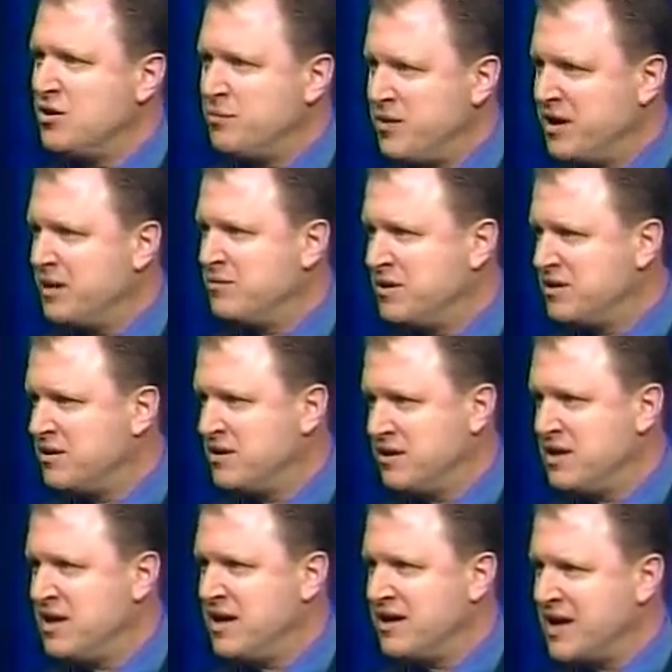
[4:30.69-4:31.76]
don't pick up
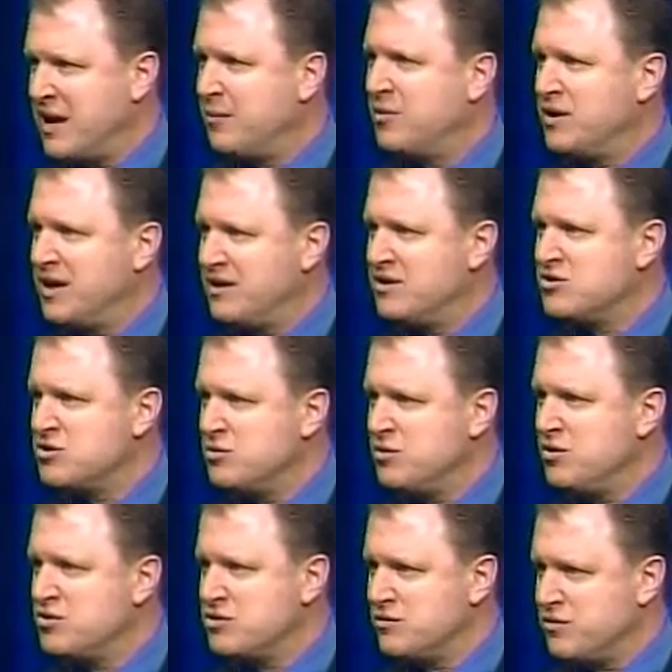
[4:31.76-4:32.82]
the capital gain
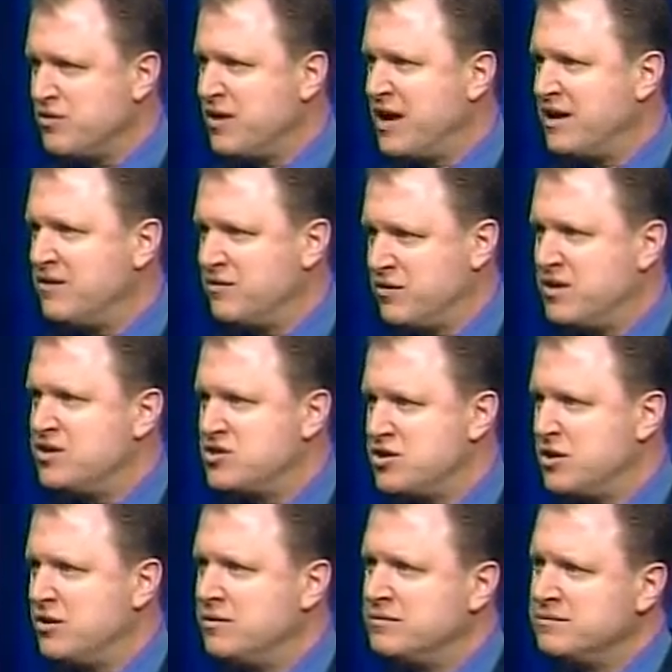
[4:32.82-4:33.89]
distribution for this
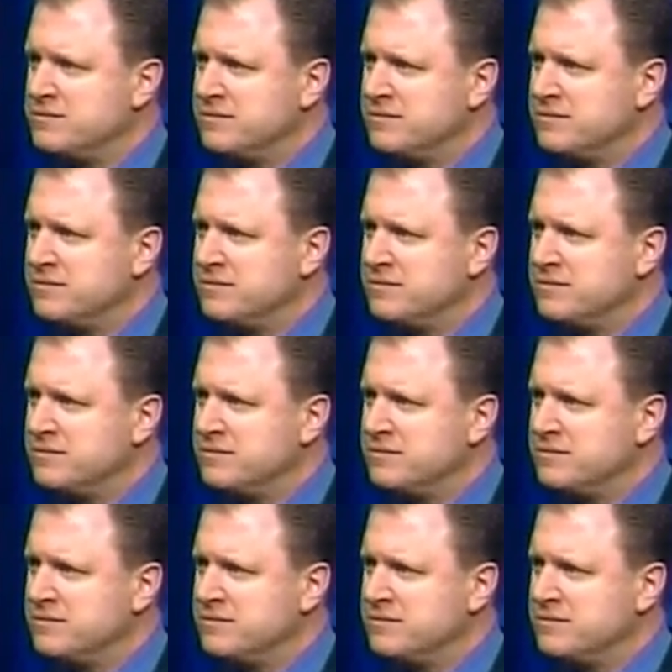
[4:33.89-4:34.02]
year.